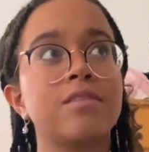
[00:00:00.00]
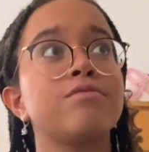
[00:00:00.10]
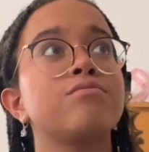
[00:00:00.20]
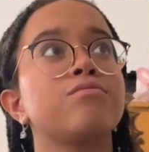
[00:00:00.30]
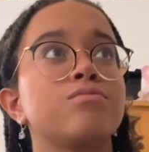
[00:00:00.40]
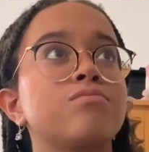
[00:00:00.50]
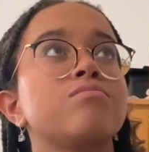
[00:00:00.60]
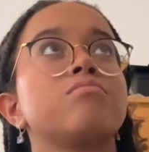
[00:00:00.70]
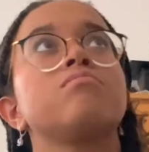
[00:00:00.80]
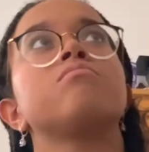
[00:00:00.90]
of
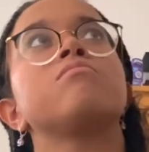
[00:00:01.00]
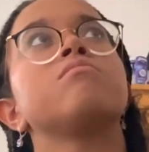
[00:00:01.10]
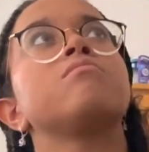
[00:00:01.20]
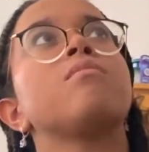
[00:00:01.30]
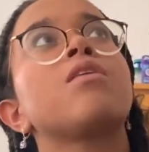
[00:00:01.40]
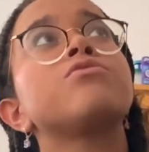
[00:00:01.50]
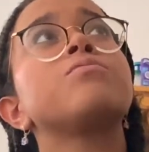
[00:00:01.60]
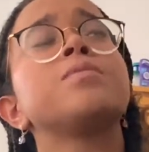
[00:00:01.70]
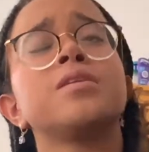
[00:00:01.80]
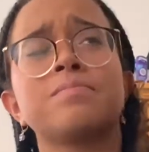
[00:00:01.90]
bothers
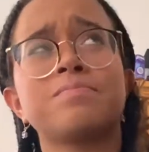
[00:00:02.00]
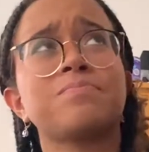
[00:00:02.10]
me,